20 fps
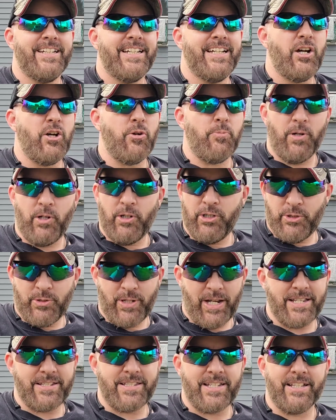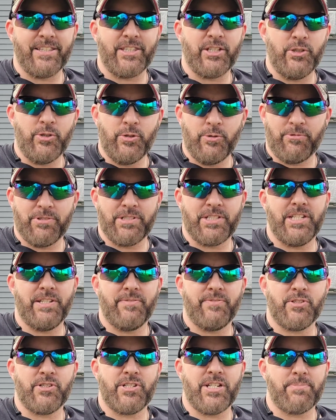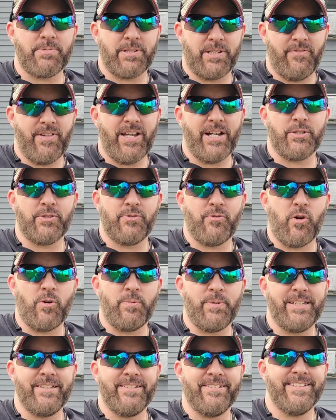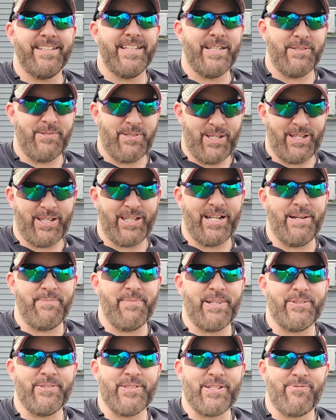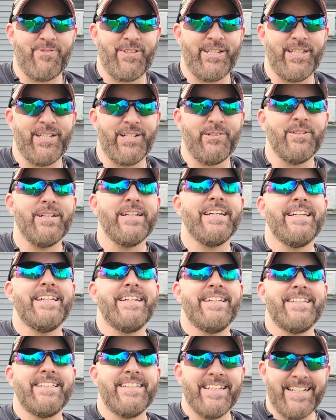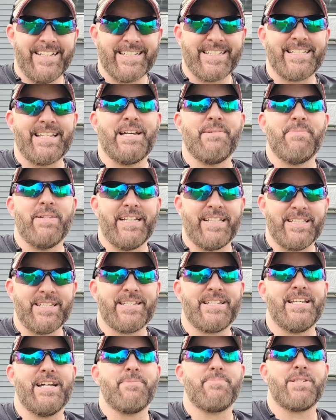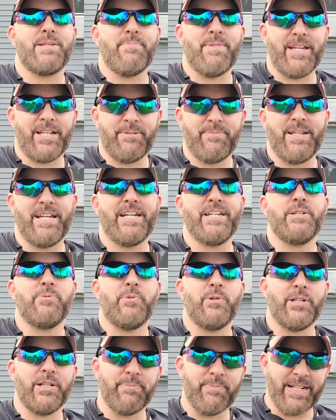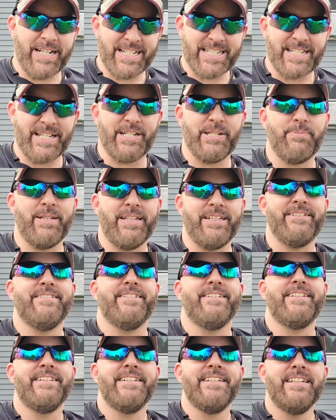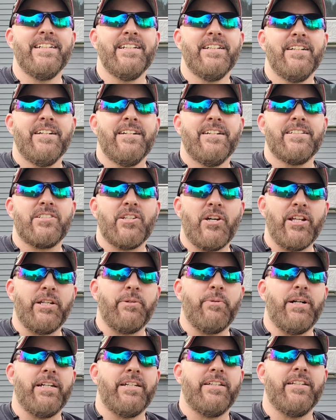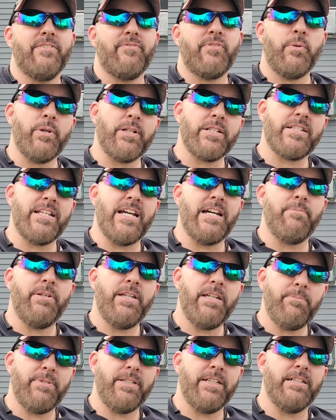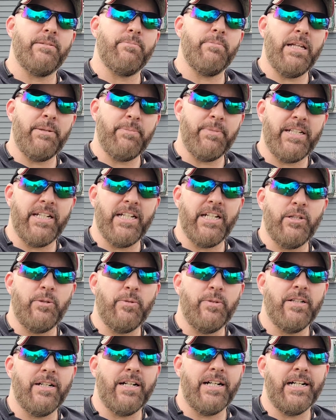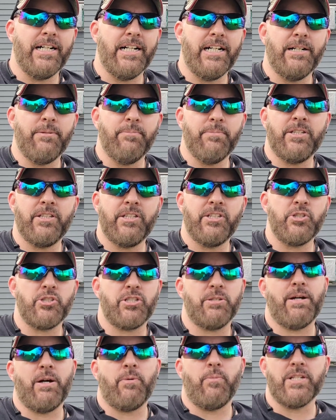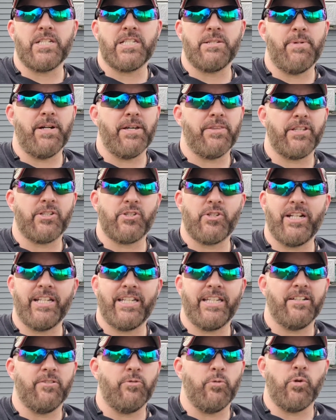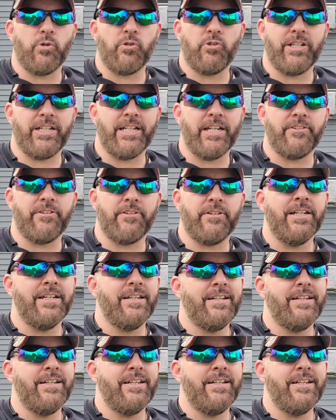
I hope all you guys out there who received your steps can vouch for me and comment on this video. Yes, I make the steps, I make them to how you want them, and I send them out. So anyway, if you want a step, hit me up, let me know. Um, usually about once a month I try to get an order together.